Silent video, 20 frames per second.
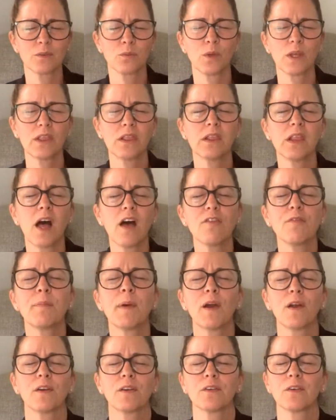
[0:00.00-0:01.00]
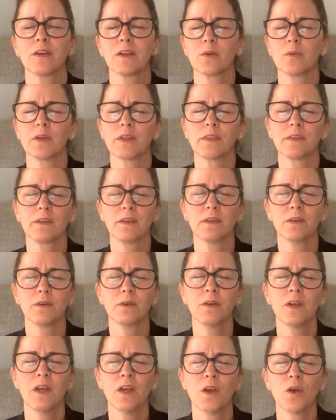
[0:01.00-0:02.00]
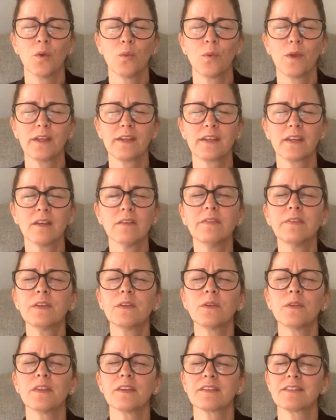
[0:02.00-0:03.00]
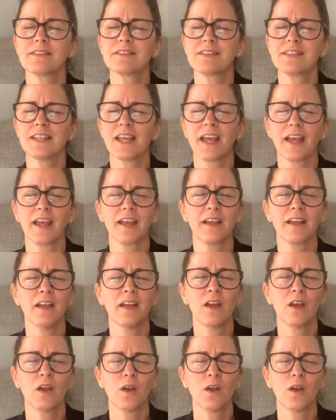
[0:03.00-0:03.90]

We love partnering with you. We give you this day.